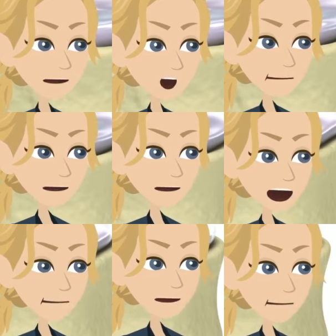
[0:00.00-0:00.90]
in order to
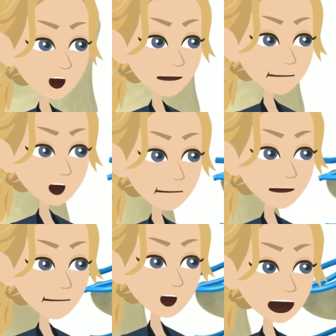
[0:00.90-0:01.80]
take tension off the
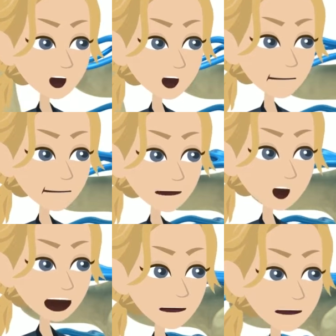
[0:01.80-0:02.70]
neurological tissue,